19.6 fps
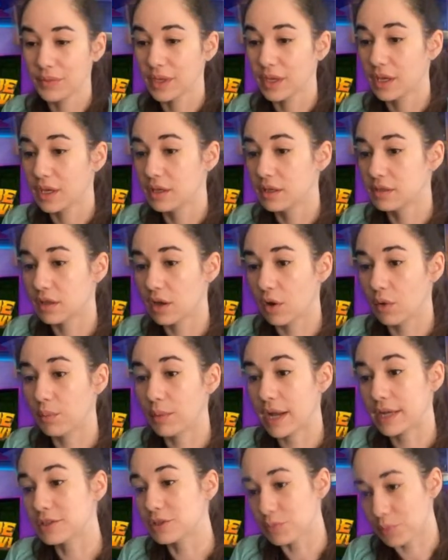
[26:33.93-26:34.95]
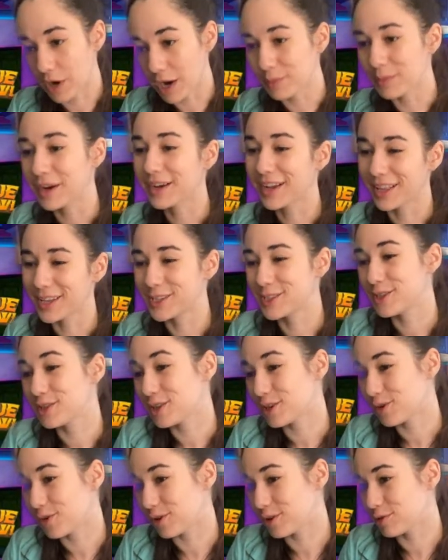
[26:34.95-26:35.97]
So match the primary colors to
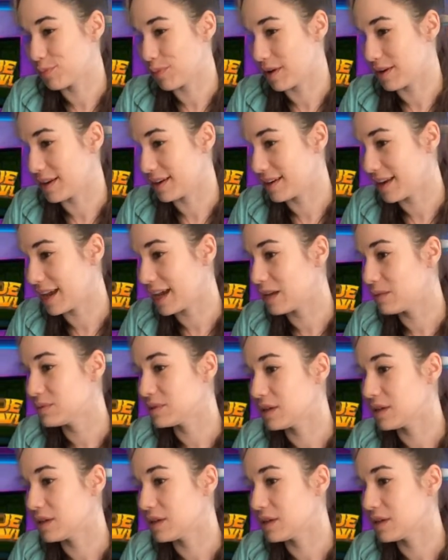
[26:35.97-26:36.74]
their corresponding names.